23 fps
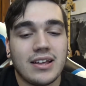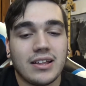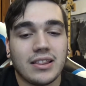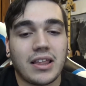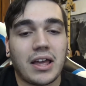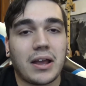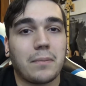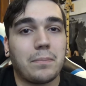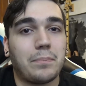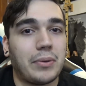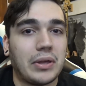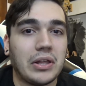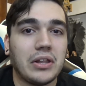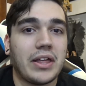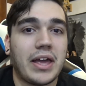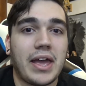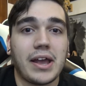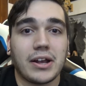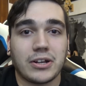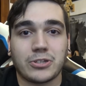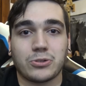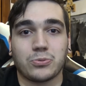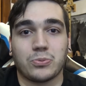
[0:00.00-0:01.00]
Like Bill
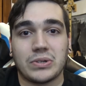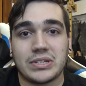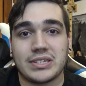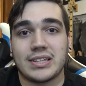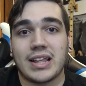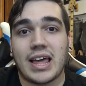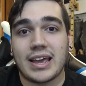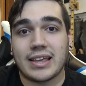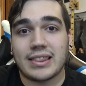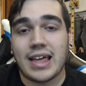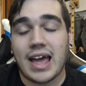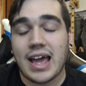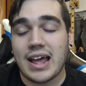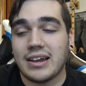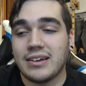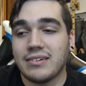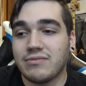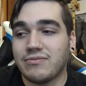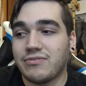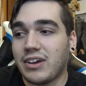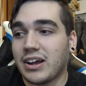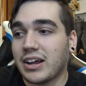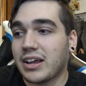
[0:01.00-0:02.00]
Hicks was like that.
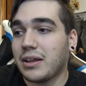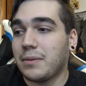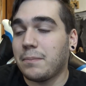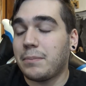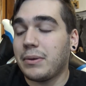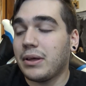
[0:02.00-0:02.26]
Fucking